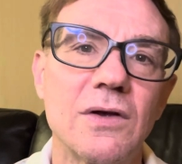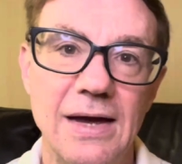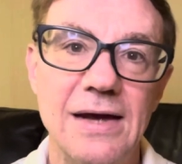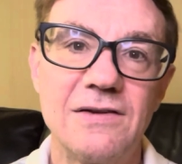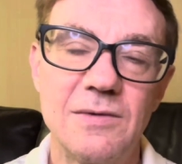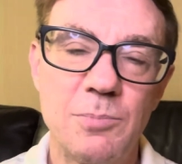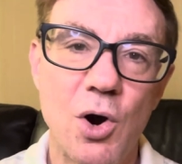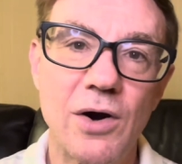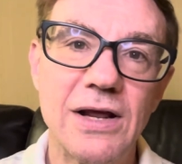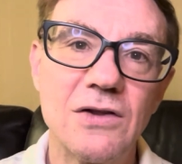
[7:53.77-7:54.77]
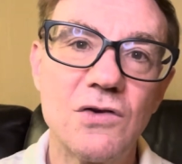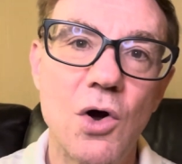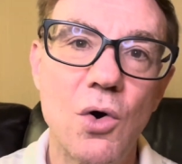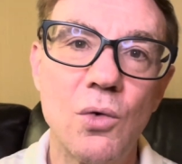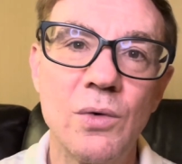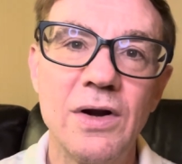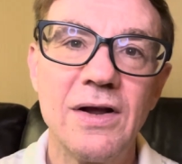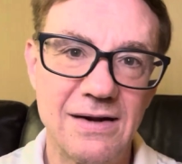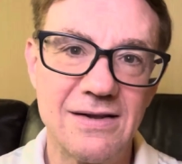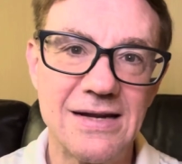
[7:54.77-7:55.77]
a departing tone
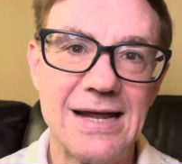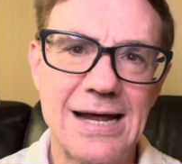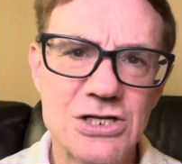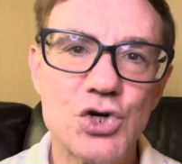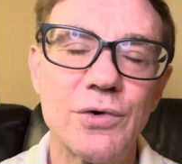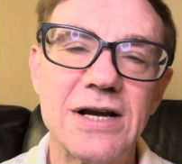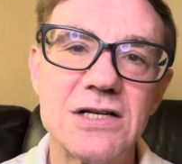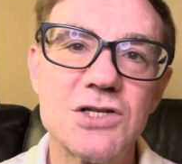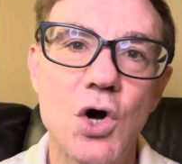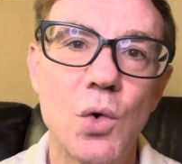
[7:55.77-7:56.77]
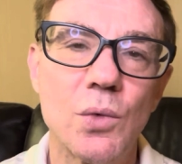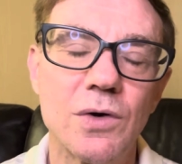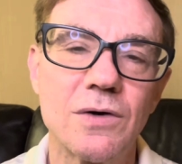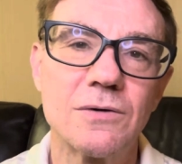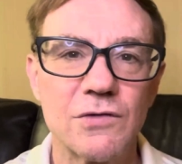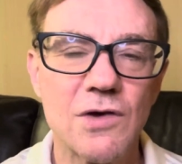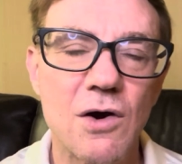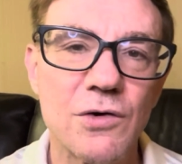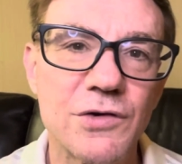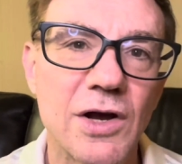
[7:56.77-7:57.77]
and an entering tone.
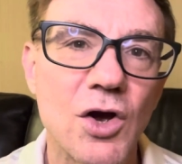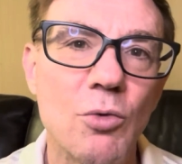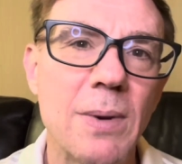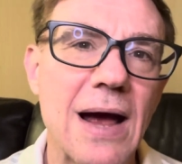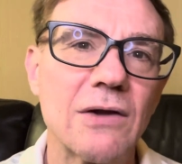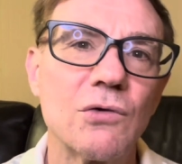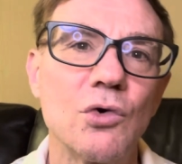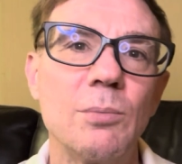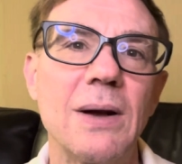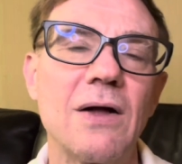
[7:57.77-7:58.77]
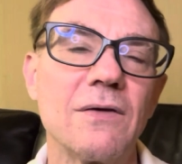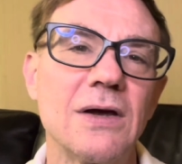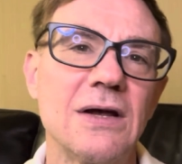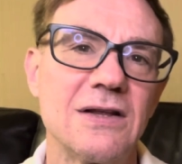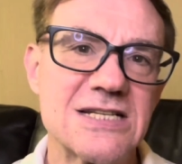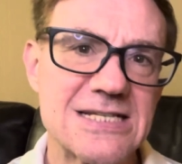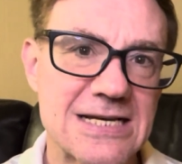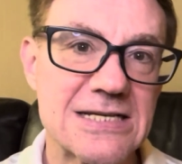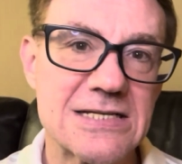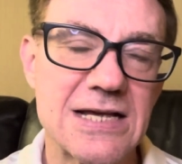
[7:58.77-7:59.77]
Scholars can go back to about the
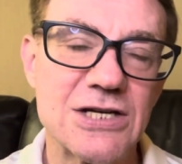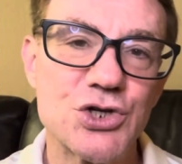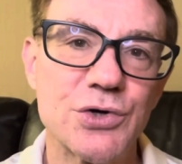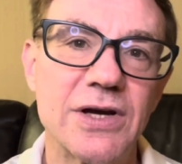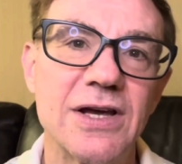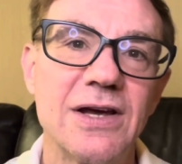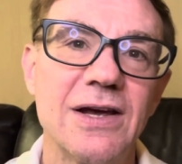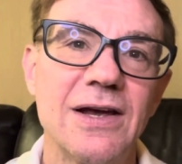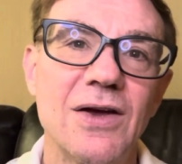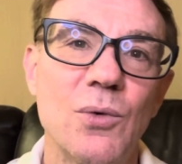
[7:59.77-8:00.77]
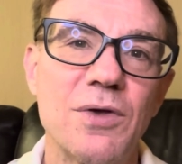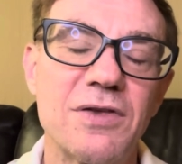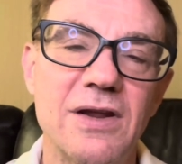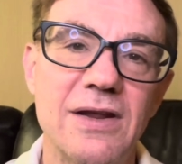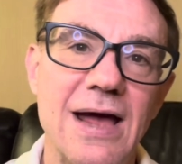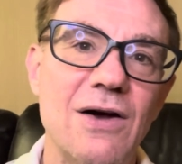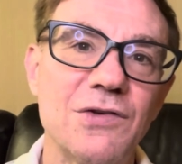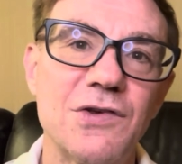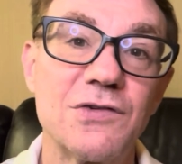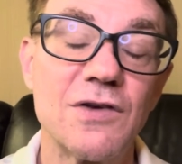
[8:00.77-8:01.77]
6th century with an analysis